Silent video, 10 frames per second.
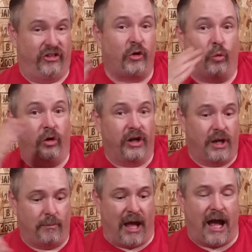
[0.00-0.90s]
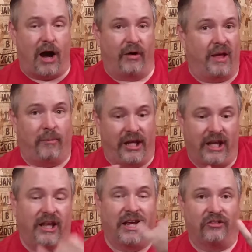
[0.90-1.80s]
You're worried about, am I
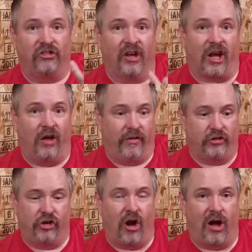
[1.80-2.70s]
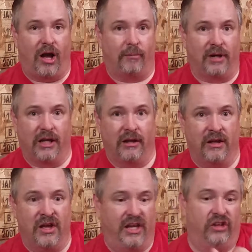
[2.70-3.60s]
going to get sick on the job?
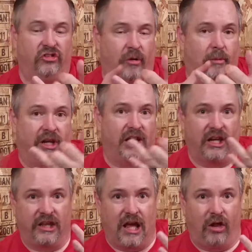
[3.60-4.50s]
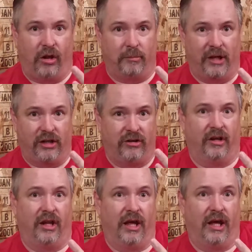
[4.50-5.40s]
Is somebody going to yell at me
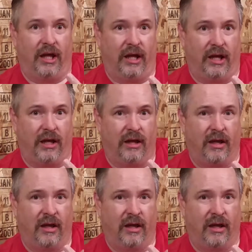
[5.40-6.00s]
today?